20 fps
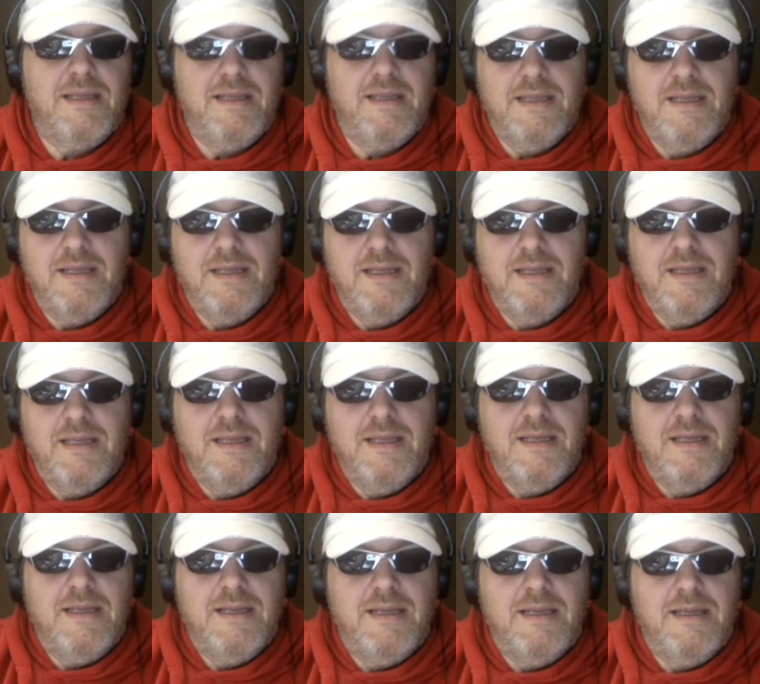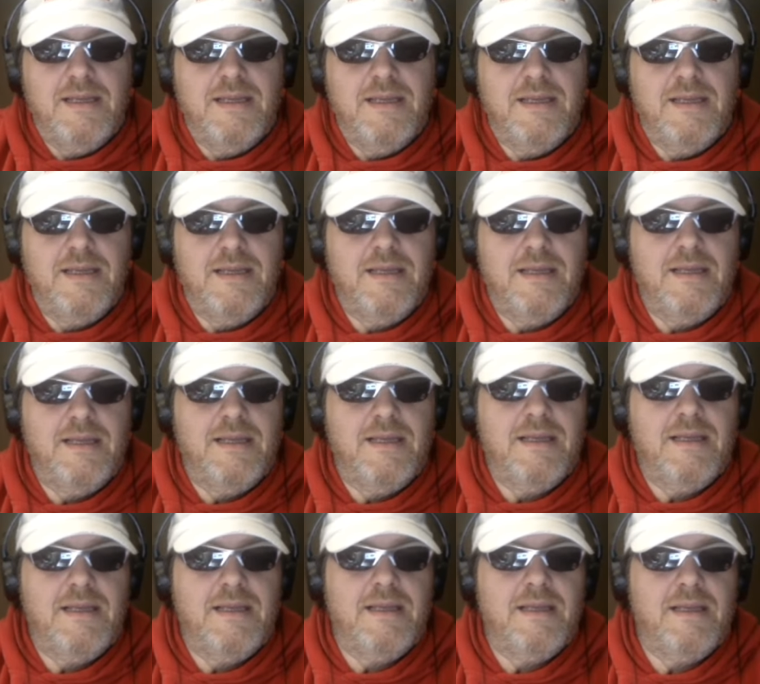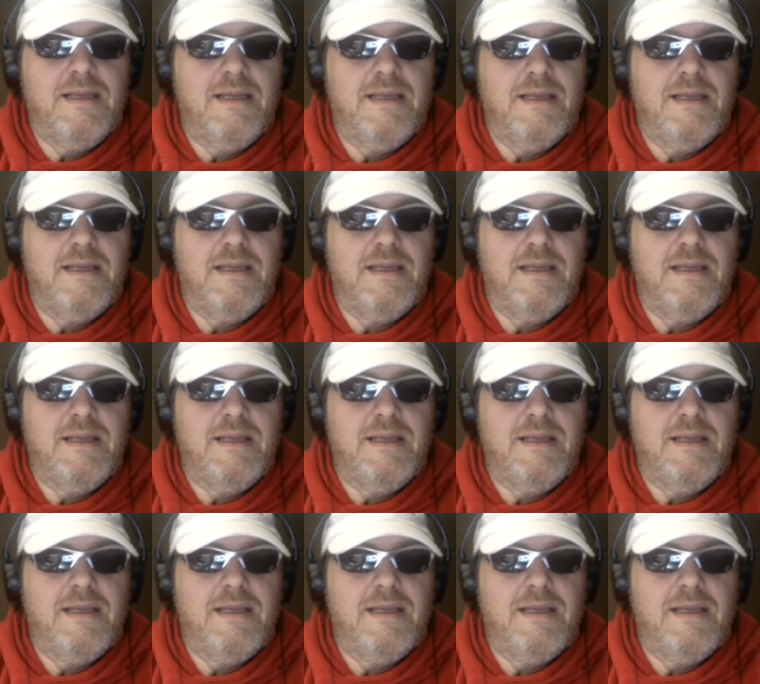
No words are spoken by the person on screen.